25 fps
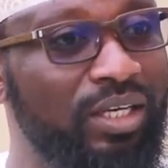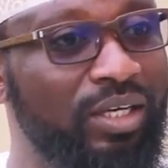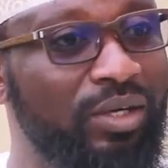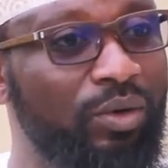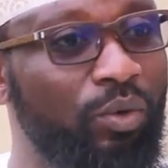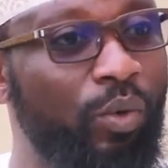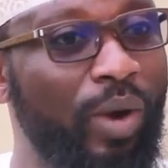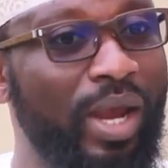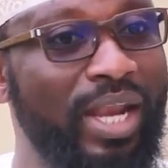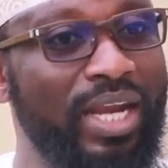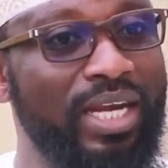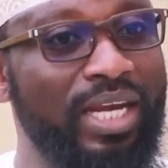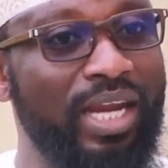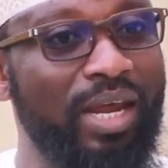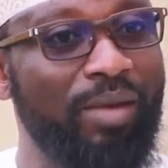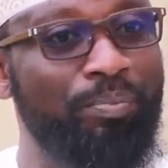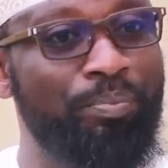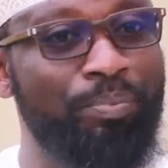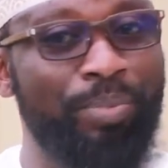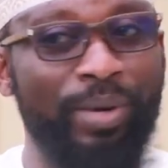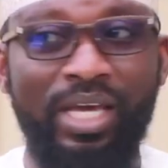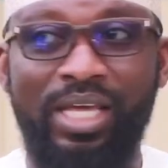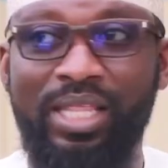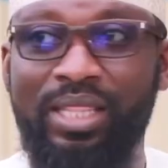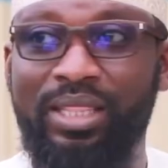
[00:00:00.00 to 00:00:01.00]
when they
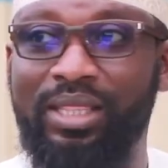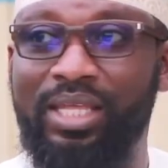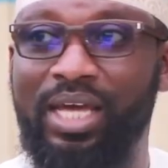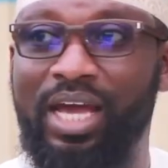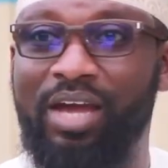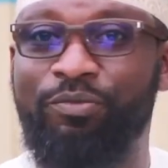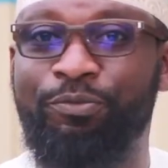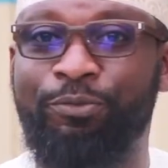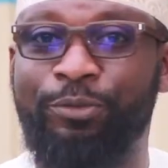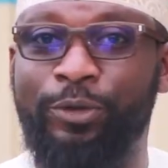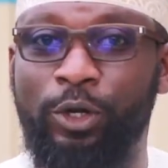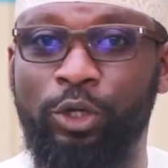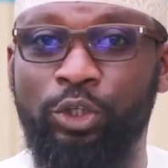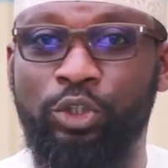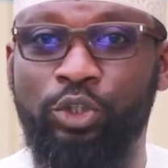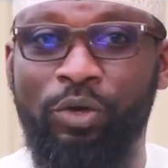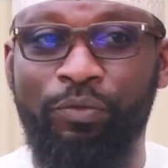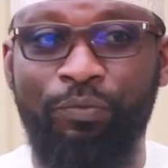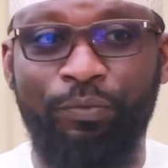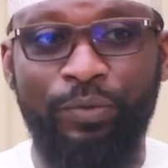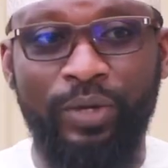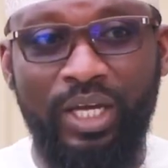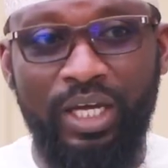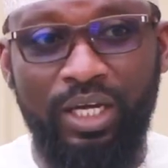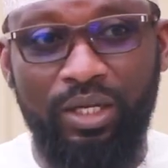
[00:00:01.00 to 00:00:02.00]
bring their
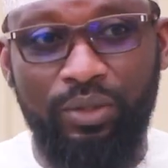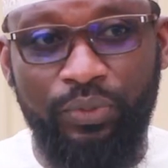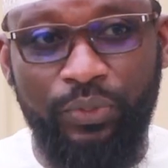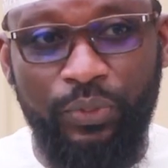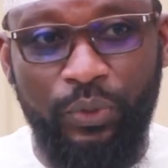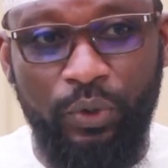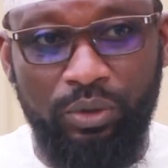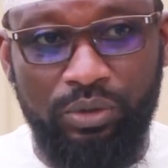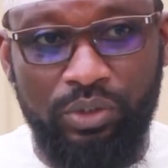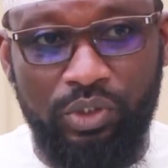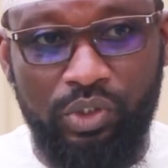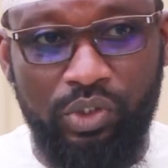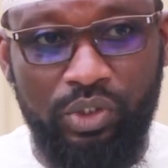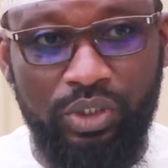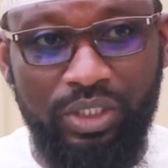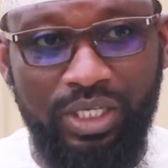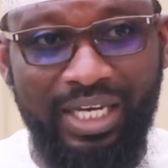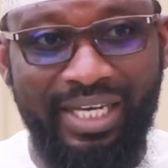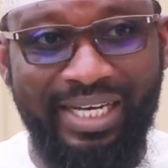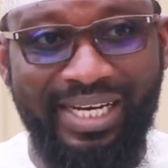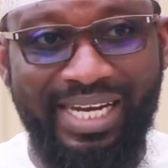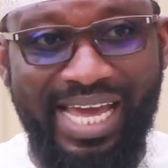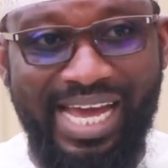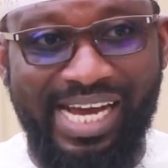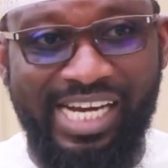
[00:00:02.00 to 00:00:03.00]
philosophical thoughts
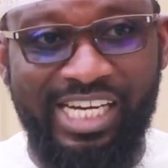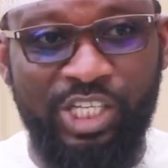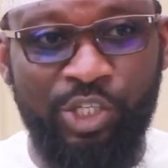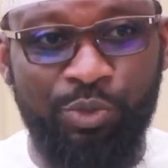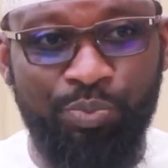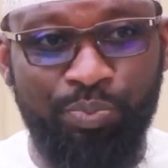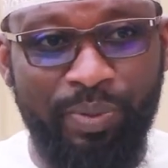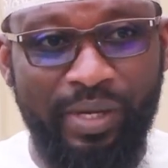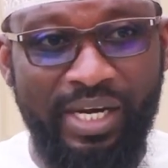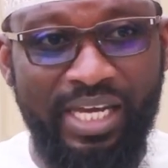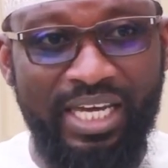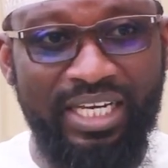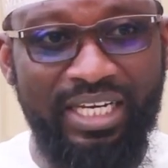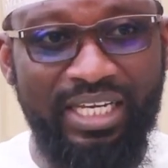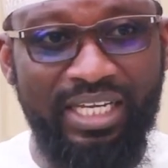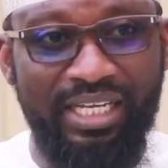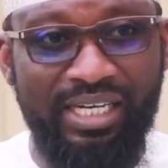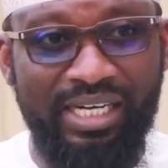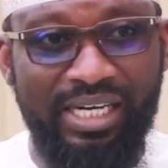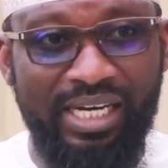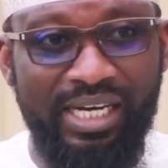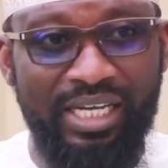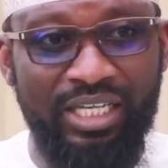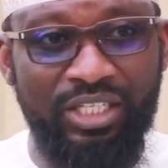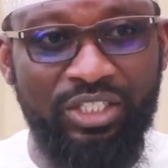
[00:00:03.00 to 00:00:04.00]
in explaining
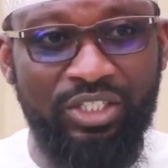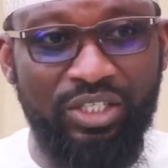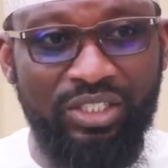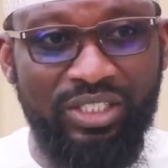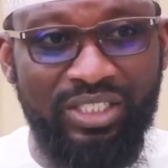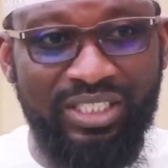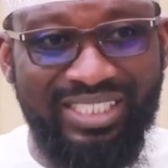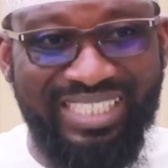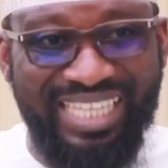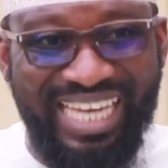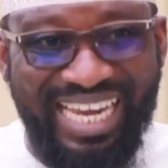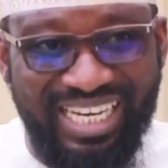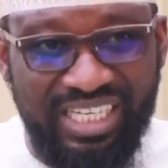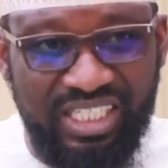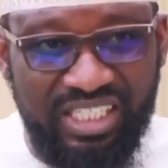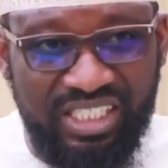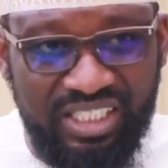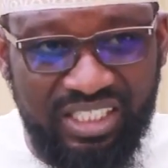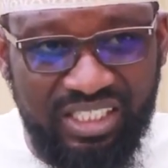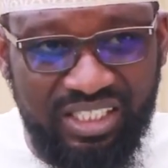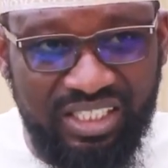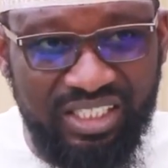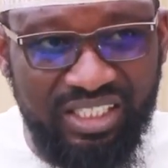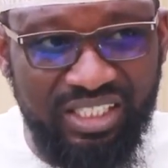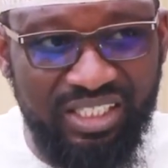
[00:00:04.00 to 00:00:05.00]
religious
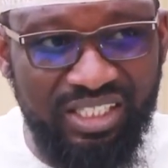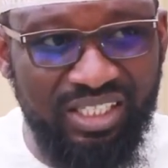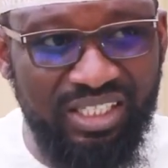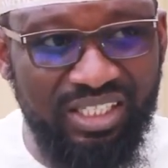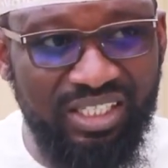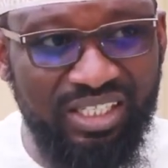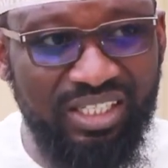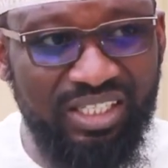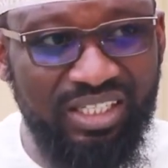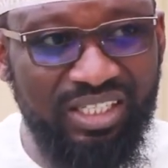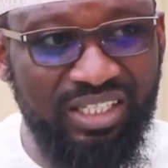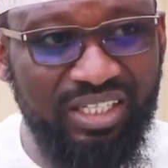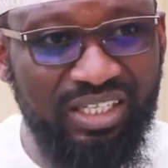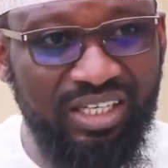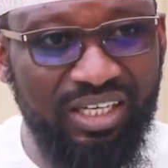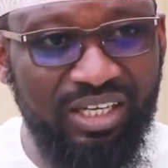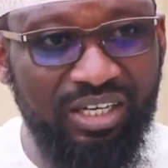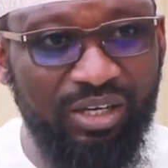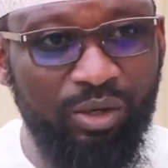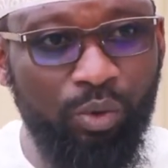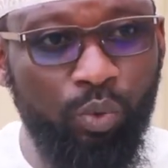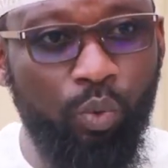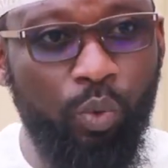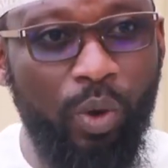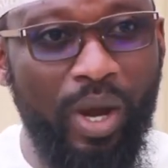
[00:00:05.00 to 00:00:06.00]
texts,
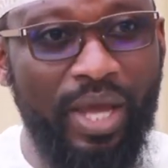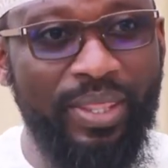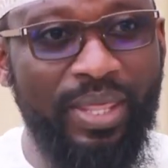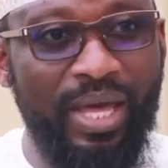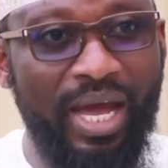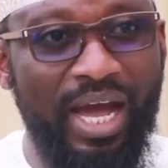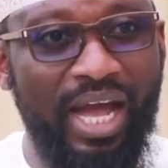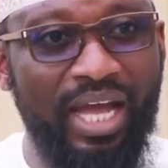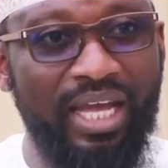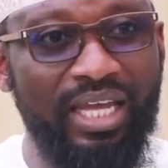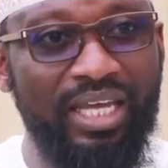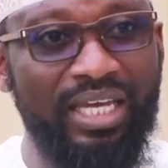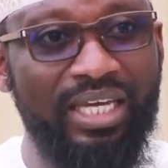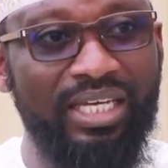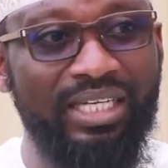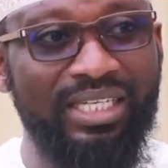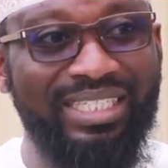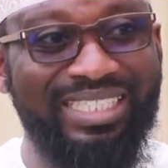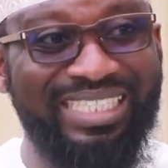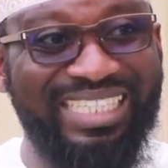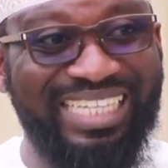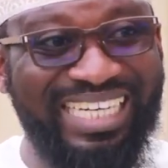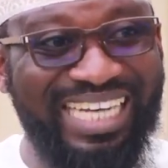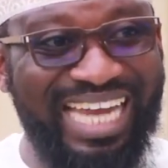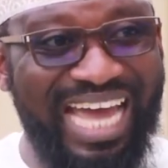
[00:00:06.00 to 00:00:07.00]
whether
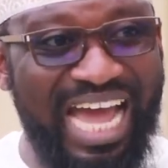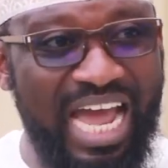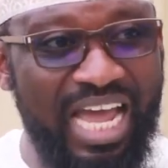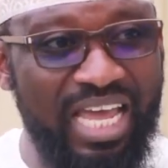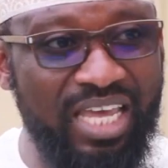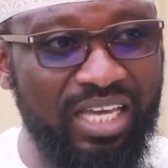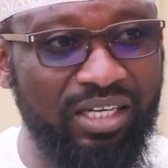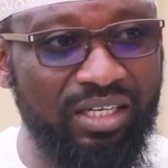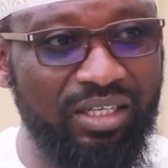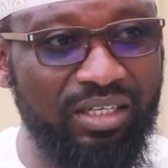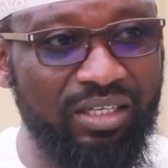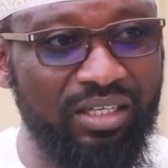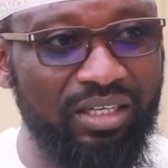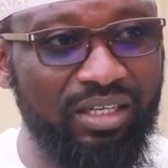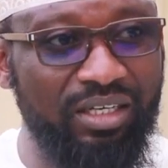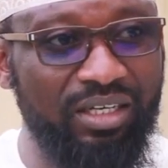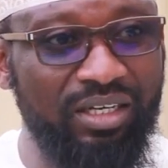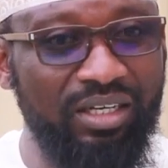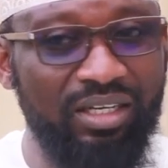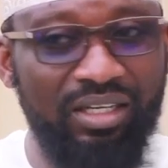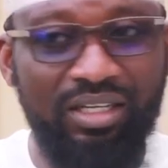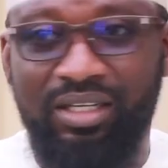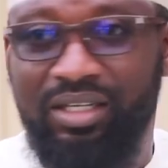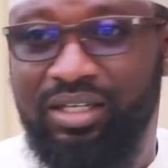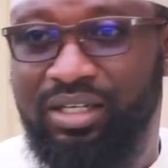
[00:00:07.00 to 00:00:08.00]
in denying
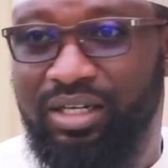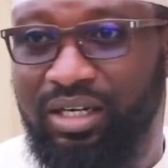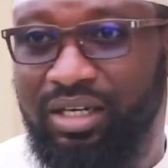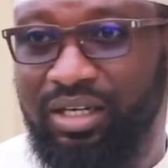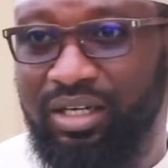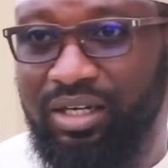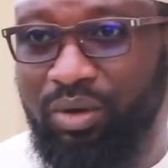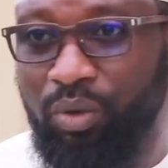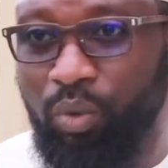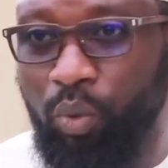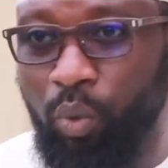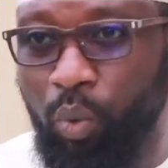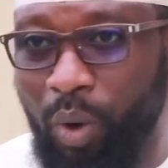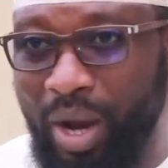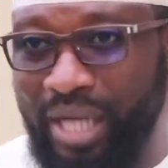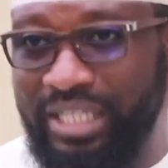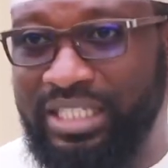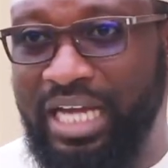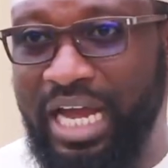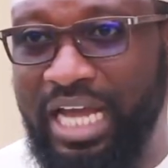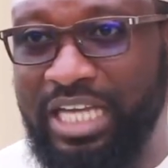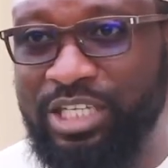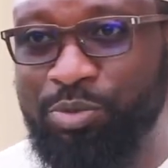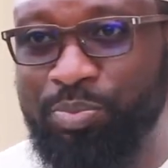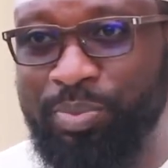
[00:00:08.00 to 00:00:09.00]
what
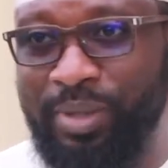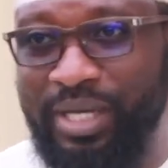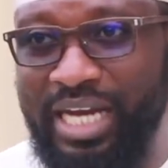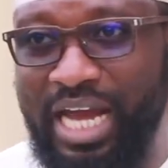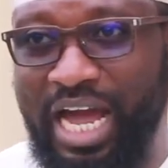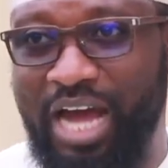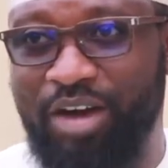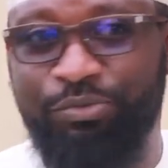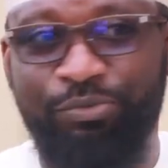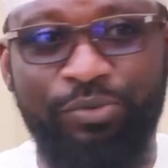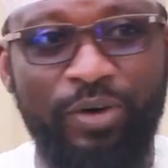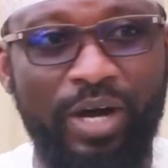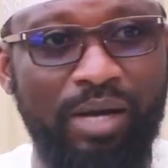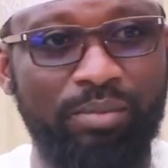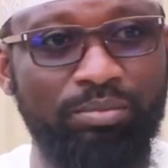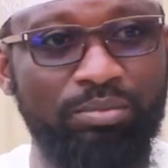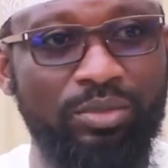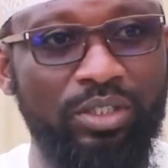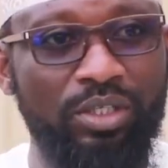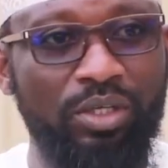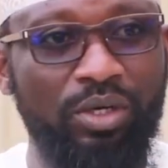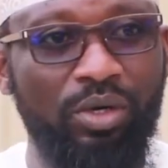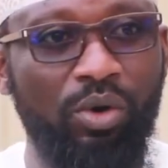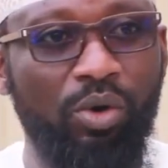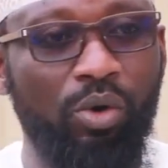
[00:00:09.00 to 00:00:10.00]
has been affirmed
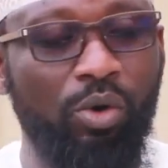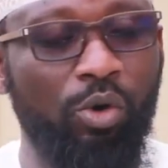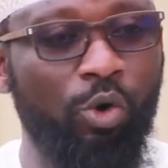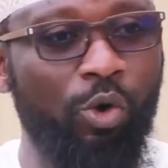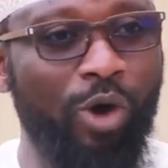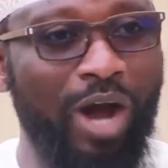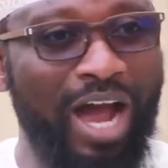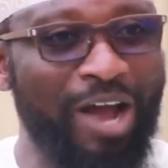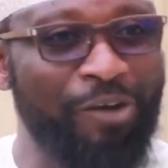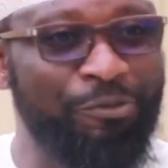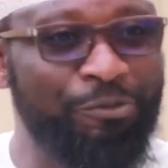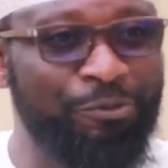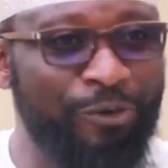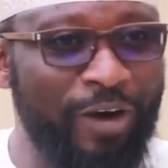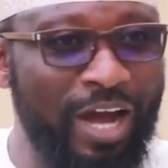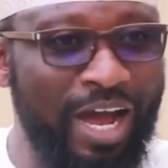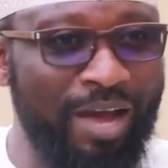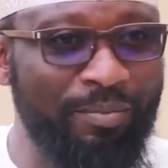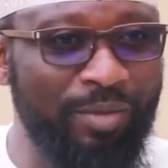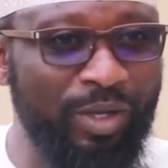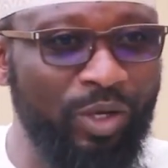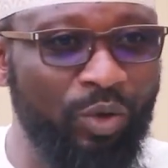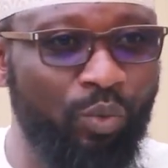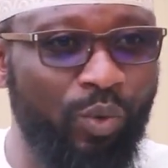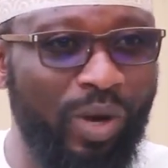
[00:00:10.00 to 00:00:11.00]
or
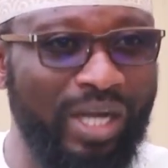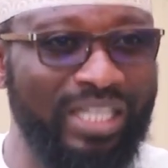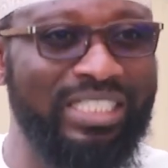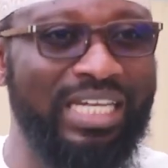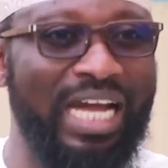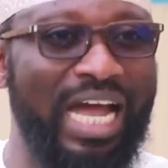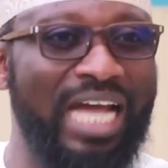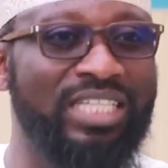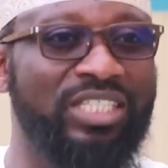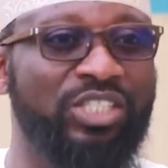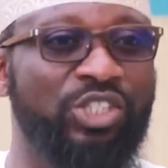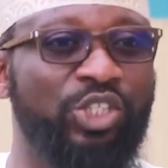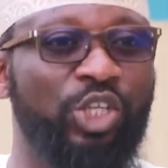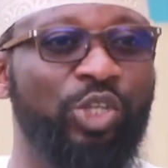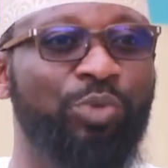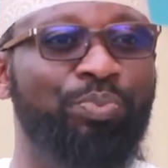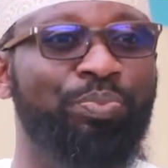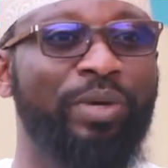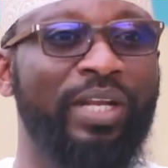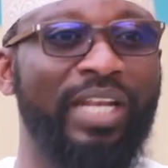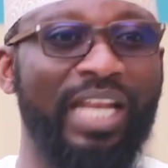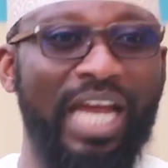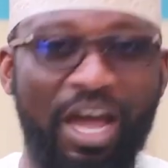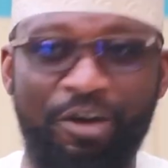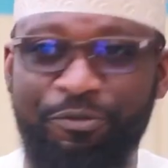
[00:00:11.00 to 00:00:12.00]
affirming what has not
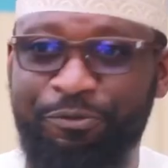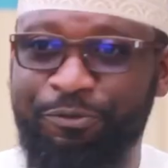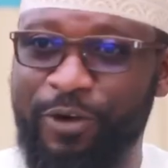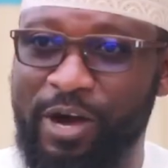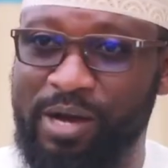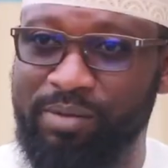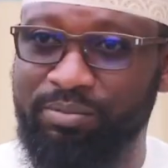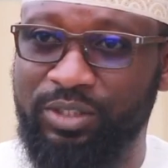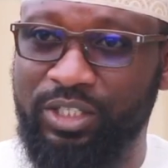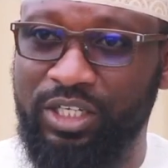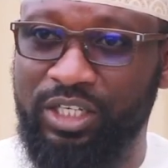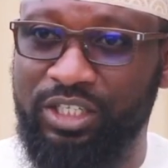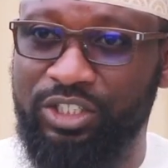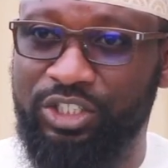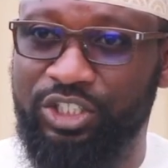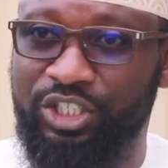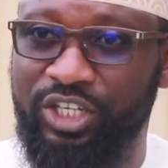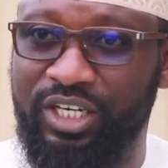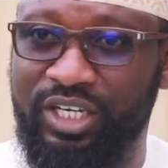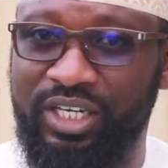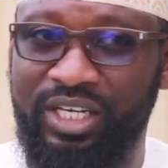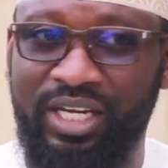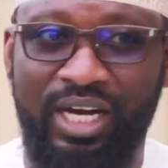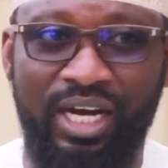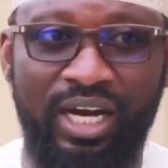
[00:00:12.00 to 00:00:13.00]
been affirmed in
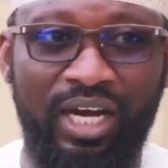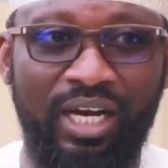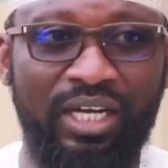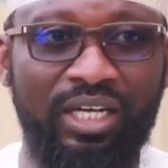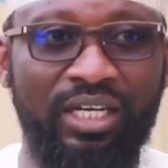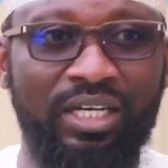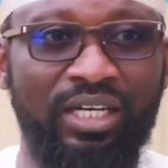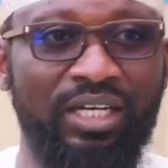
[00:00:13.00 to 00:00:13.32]
Sharia,